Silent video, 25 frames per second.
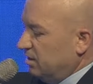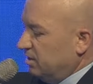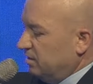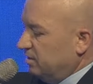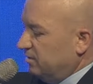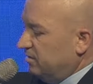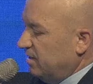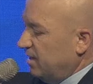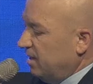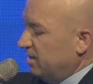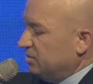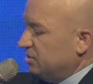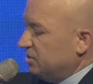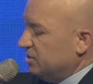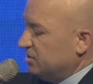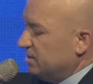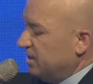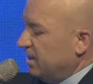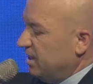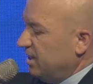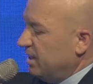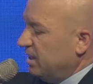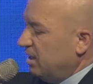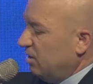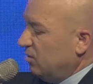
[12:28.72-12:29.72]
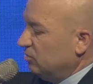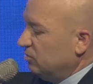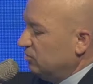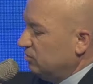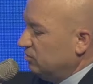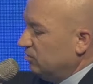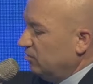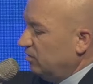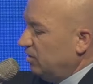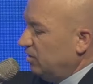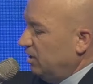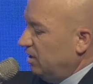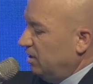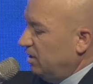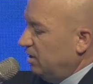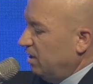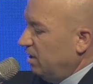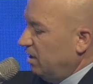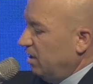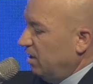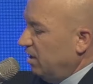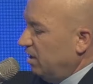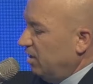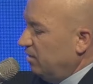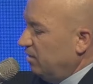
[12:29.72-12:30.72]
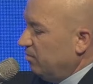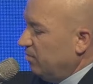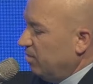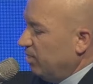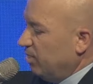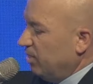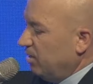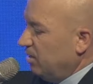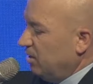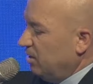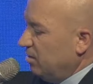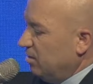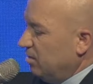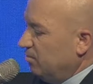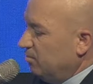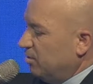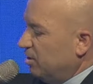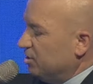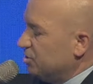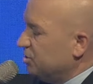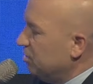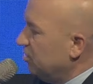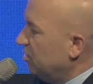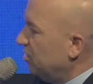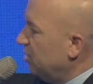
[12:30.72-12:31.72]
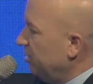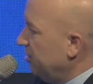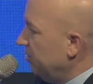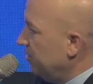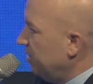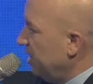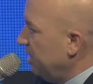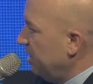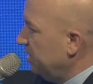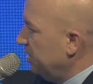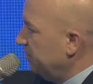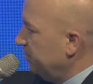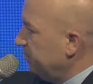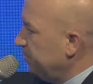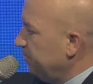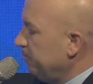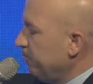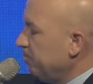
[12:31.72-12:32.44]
Dan just laid out in the pressure on Iran.